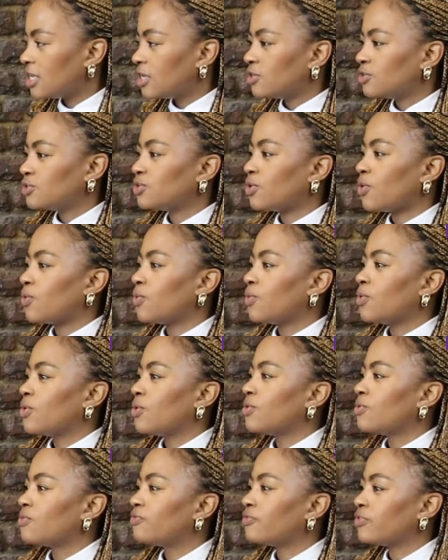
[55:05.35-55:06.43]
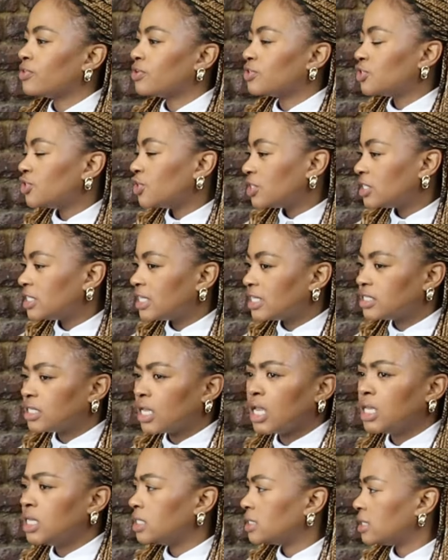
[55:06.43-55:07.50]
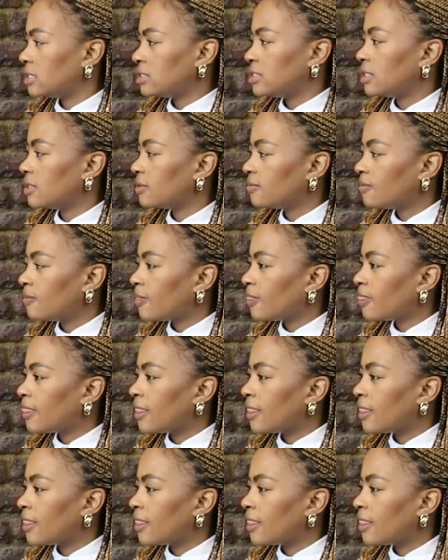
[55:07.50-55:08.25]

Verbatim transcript: so for the church setting, any setting,